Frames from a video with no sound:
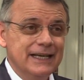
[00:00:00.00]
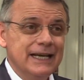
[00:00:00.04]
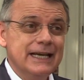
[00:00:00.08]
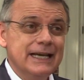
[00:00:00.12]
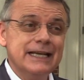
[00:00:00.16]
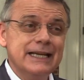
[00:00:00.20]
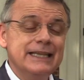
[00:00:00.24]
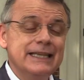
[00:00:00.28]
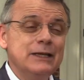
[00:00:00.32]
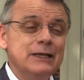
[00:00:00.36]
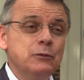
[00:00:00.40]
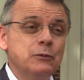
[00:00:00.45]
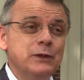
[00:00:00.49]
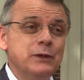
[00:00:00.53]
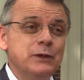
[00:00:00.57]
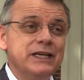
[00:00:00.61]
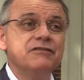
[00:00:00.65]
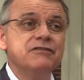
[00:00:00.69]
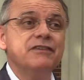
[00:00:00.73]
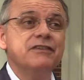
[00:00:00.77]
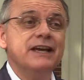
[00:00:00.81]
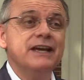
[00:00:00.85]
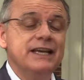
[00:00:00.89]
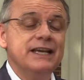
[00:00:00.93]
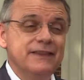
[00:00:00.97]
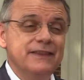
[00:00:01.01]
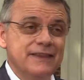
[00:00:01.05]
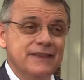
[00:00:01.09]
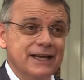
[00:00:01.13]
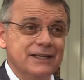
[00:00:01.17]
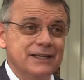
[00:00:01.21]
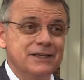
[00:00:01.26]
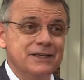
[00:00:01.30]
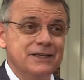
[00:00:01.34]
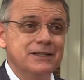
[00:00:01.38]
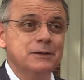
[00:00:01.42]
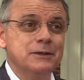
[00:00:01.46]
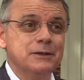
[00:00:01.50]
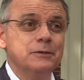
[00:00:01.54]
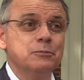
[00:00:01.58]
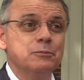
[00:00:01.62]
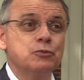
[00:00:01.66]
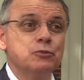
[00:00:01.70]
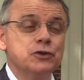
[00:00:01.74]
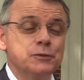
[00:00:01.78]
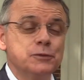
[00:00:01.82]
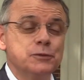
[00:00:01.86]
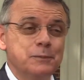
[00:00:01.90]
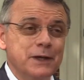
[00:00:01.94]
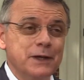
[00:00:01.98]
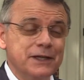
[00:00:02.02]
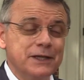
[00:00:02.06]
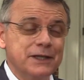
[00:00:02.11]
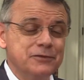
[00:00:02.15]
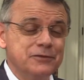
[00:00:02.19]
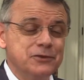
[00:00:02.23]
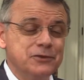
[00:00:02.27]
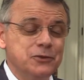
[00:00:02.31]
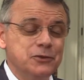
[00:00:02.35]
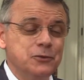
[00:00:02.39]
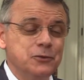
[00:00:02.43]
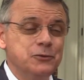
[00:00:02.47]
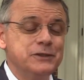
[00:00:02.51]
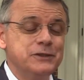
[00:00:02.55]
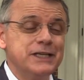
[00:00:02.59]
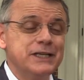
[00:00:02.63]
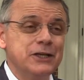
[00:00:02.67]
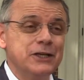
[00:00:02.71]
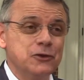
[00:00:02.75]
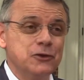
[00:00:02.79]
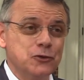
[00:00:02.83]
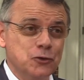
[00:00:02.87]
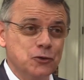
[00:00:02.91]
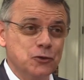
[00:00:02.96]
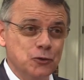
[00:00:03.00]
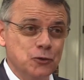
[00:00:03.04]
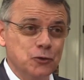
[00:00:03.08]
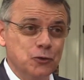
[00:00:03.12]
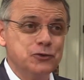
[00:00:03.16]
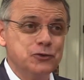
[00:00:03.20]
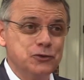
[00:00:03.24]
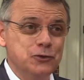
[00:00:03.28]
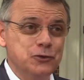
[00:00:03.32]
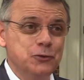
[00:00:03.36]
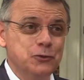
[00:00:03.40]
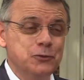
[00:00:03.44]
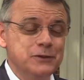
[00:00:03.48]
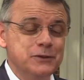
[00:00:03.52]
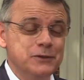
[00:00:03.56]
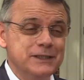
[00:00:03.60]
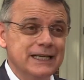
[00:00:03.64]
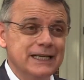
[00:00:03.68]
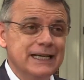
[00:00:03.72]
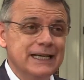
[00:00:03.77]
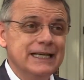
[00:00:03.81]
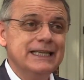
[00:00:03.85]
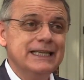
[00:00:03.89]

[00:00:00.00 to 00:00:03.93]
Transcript: And I think we conveyed that to prospective students and current students